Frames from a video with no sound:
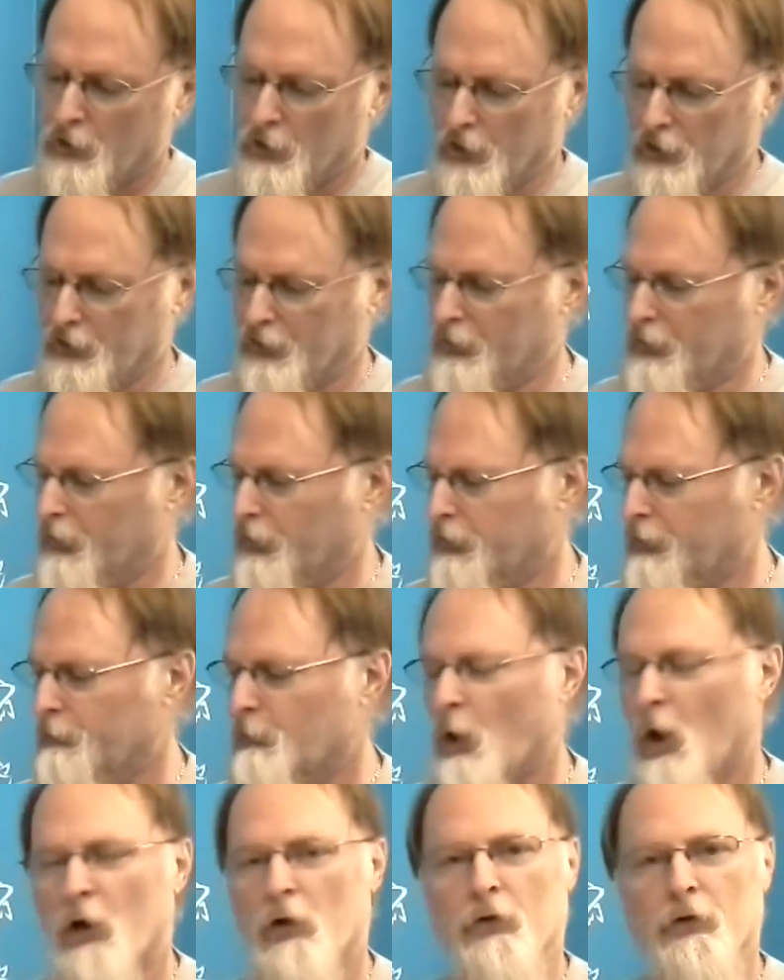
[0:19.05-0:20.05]
This is the
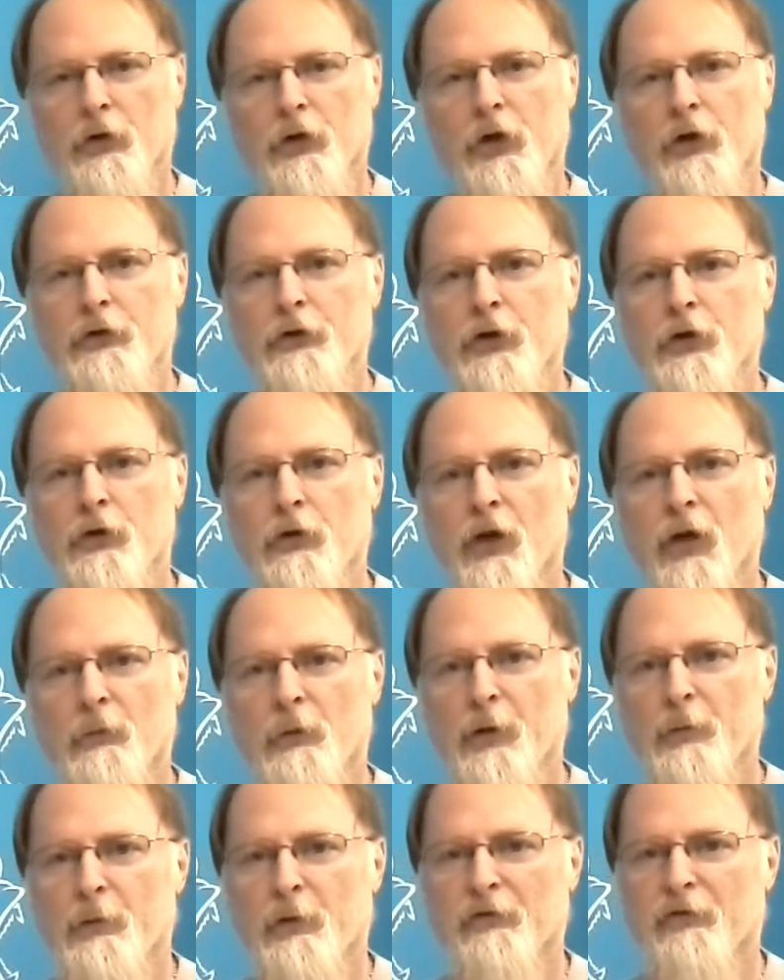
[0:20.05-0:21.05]
smaller of the two
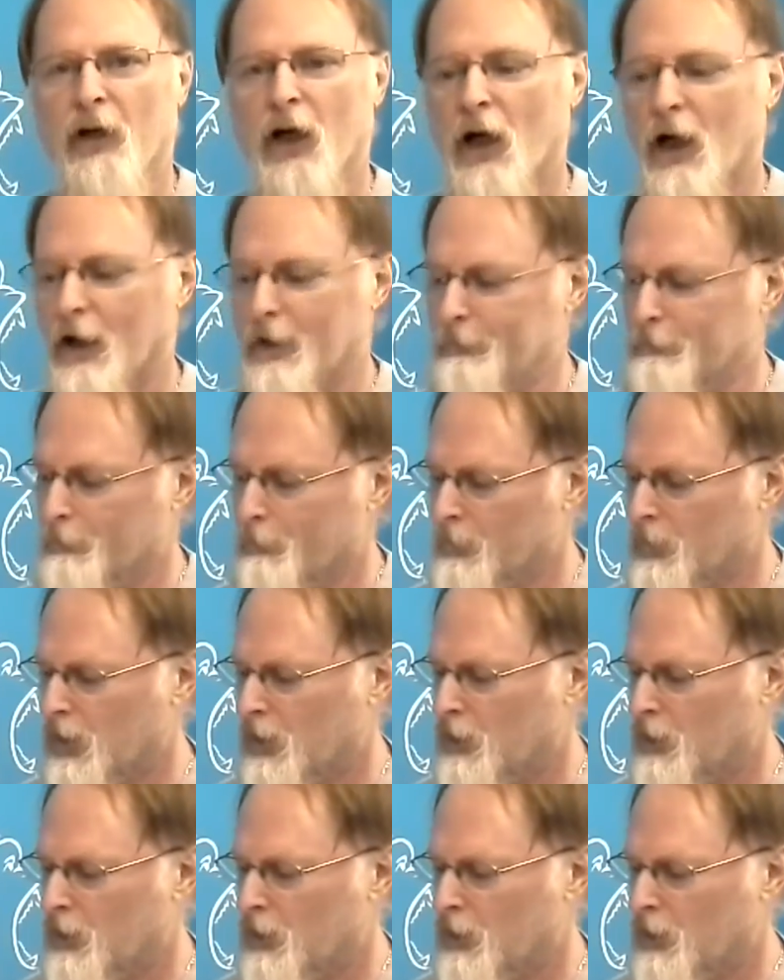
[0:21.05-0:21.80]
that we provide.